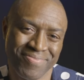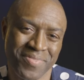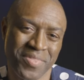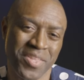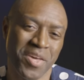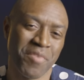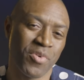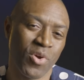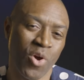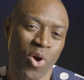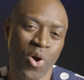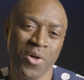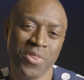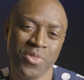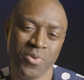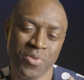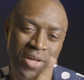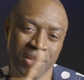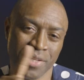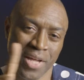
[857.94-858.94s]
They have gone
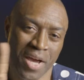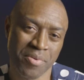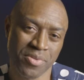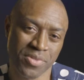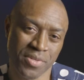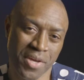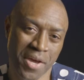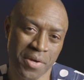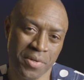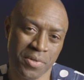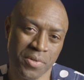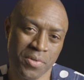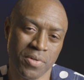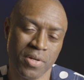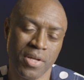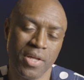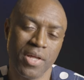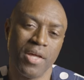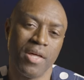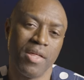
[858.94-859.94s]
through their life
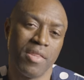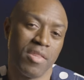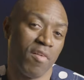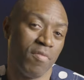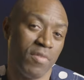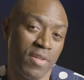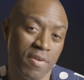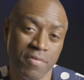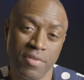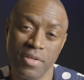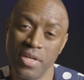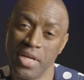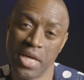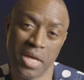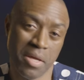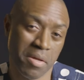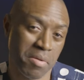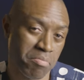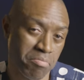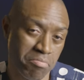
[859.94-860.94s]
cycle. They have lived
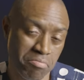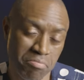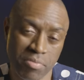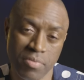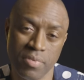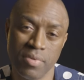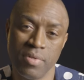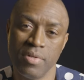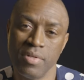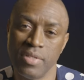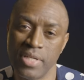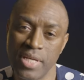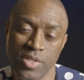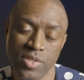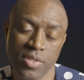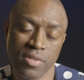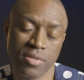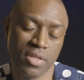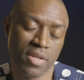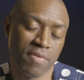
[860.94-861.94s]
a
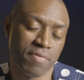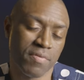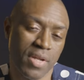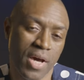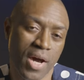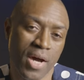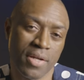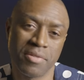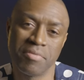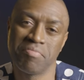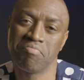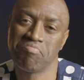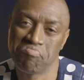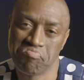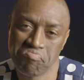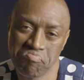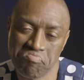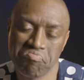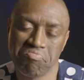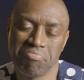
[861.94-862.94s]
decent, if not,
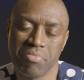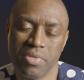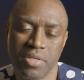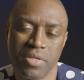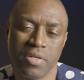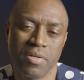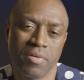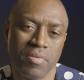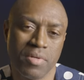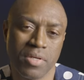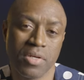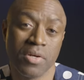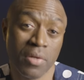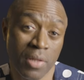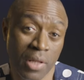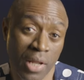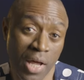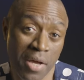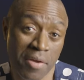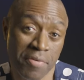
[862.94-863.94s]
you know,
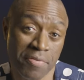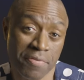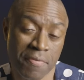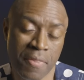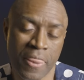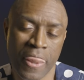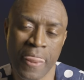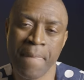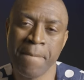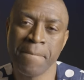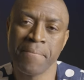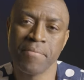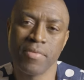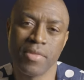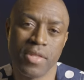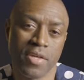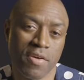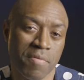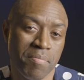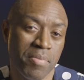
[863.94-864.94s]
good life.
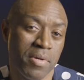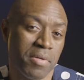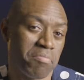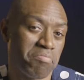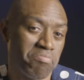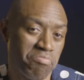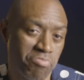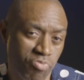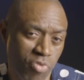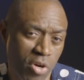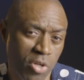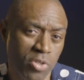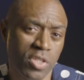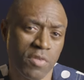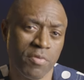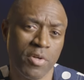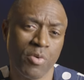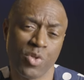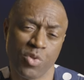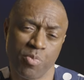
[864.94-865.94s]
They have been
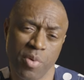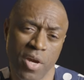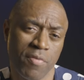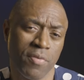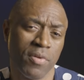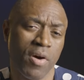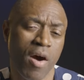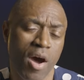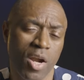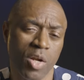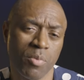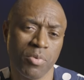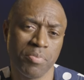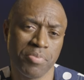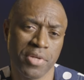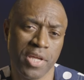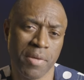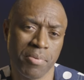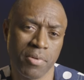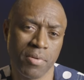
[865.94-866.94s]
relatively respectful, honorable
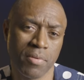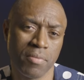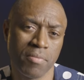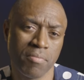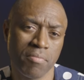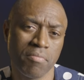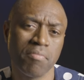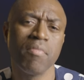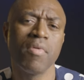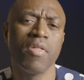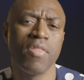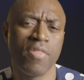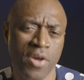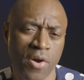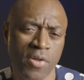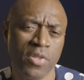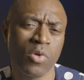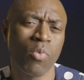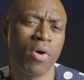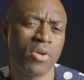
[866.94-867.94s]
people. They
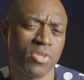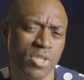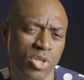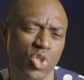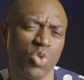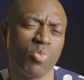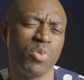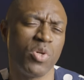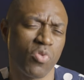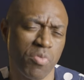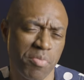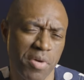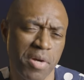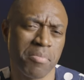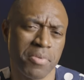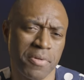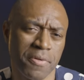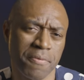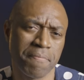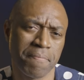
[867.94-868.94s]
are the ones that should be
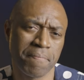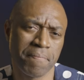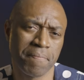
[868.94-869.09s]
remembered.